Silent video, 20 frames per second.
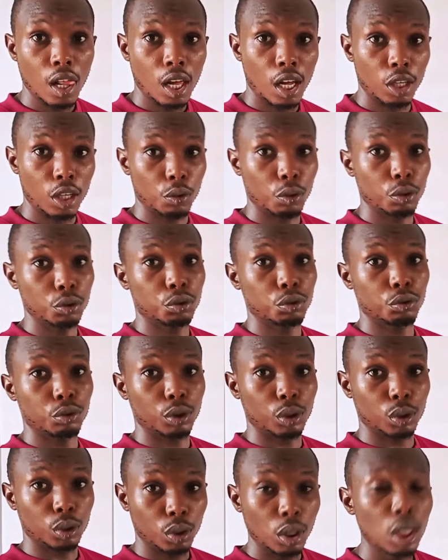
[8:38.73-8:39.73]
and you want
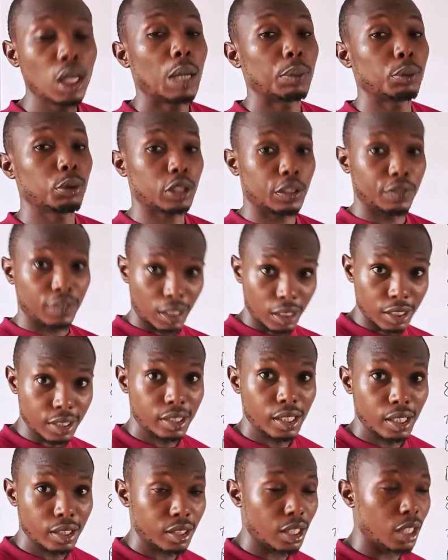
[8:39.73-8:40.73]
to, I'm just giving an
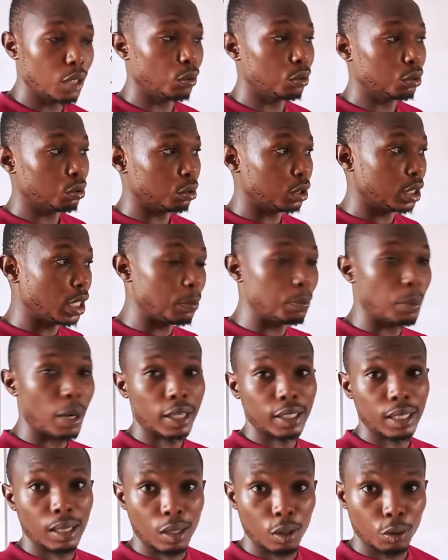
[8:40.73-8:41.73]
instance, I want to get
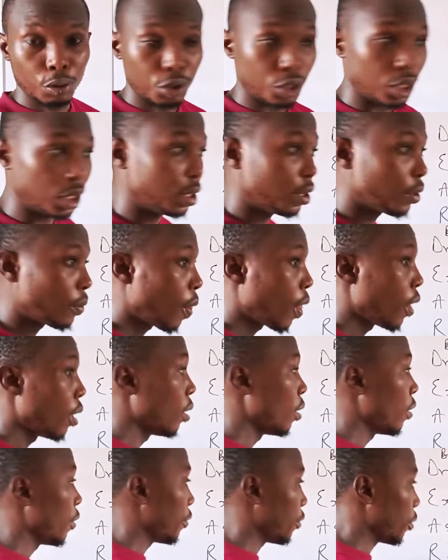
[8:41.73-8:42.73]
back that 100
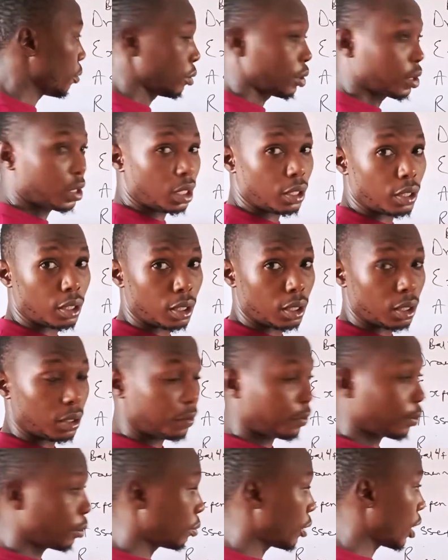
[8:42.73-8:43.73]
from
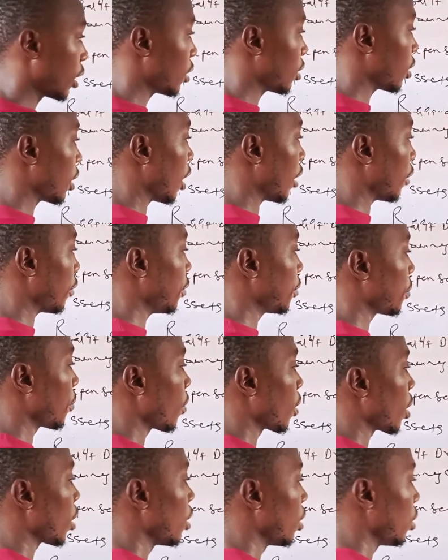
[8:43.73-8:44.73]
that staff,
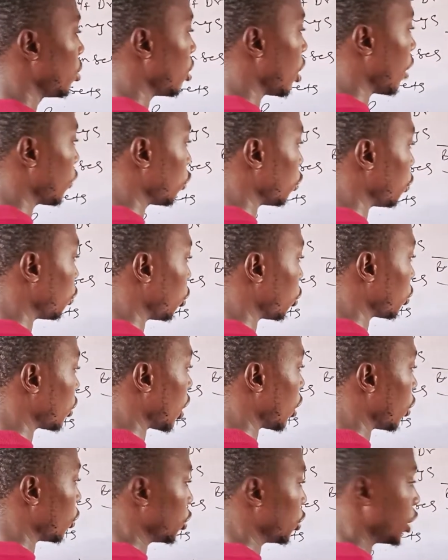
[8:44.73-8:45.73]
you have to put
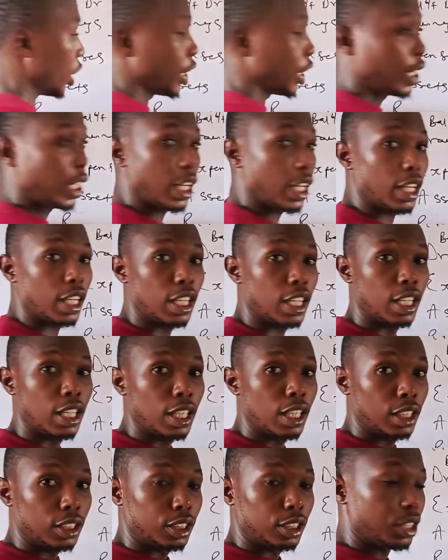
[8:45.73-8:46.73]
that 100 here.
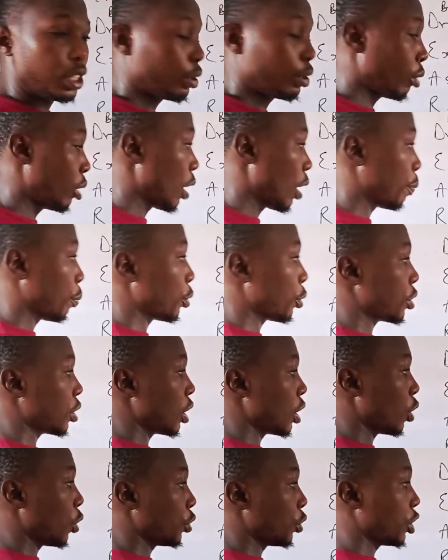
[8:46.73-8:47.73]
The reason why you put
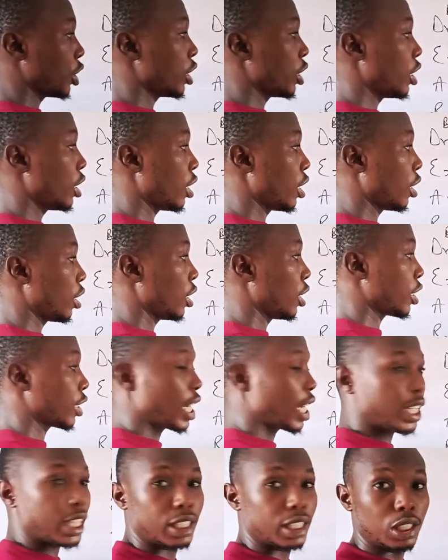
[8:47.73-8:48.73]
that 100 here is
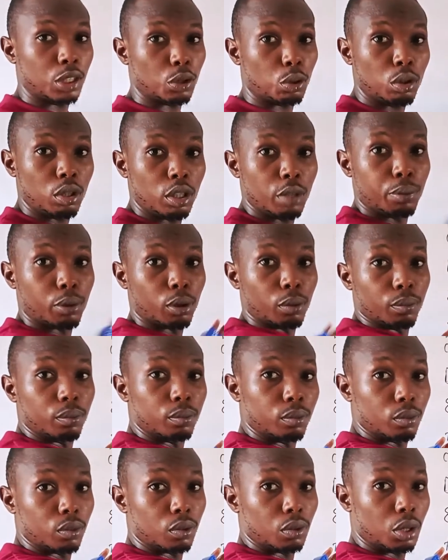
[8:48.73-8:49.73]
like an equilibrium
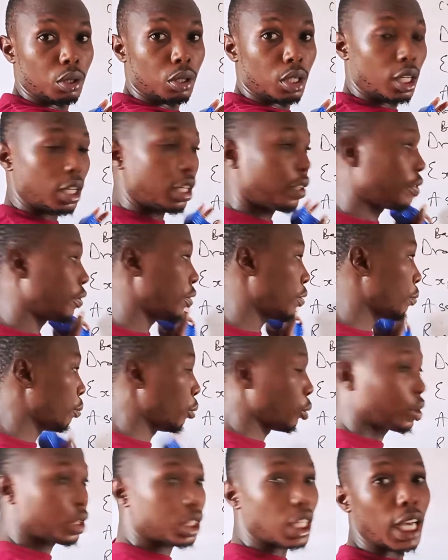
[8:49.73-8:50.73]
where you have
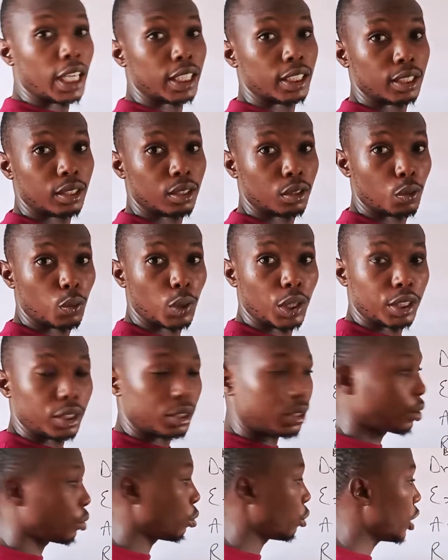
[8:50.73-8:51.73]
both sides
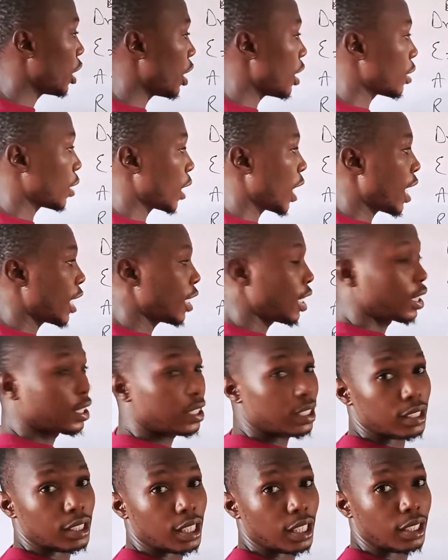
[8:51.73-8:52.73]
weighing. So here is higher than
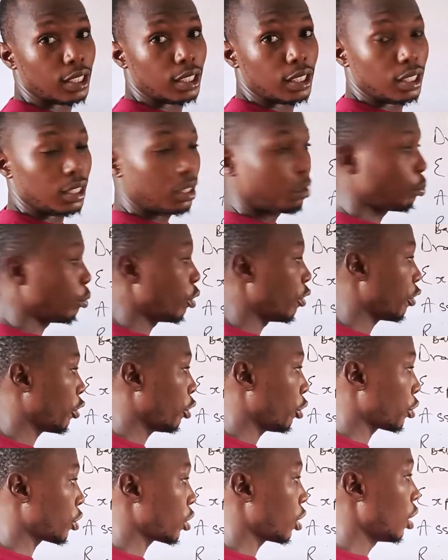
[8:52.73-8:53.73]
this side, but of
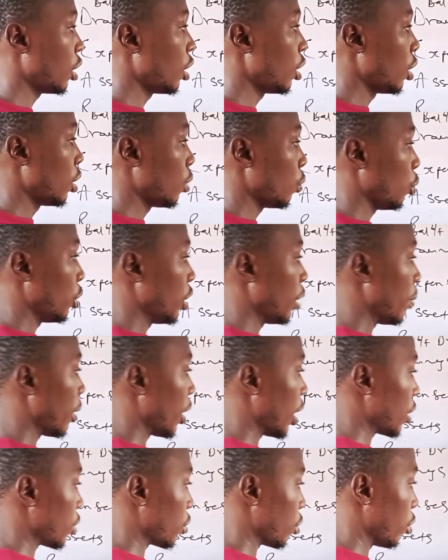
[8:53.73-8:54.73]
course with a
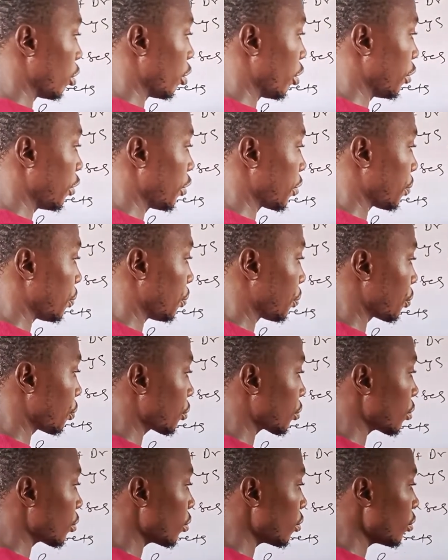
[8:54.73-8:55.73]
balance of
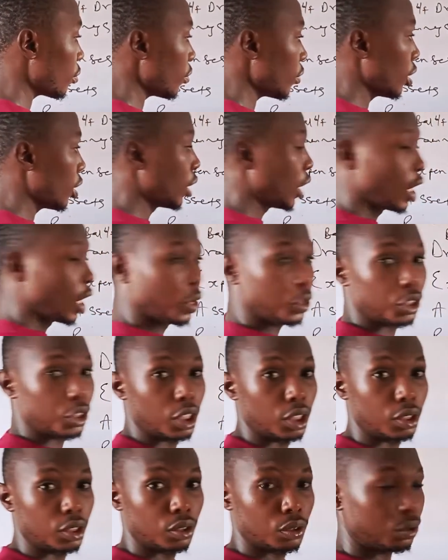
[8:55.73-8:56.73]

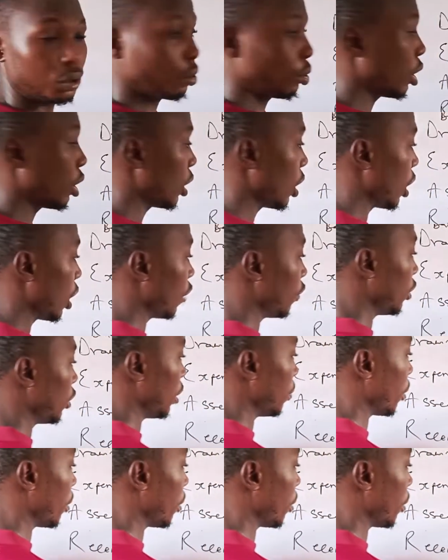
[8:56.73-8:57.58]
900. So you're now having a